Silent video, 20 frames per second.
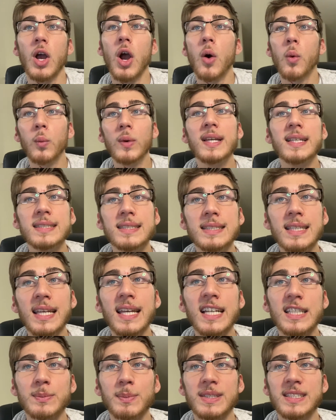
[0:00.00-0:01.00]
we see
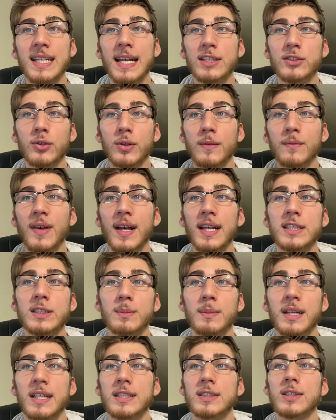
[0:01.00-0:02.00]
as potential
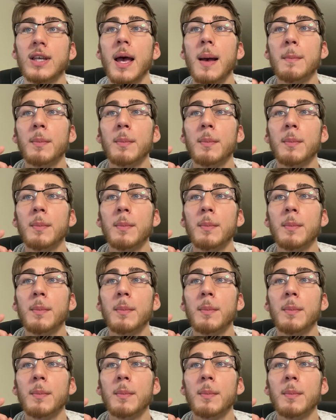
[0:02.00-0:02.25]
investments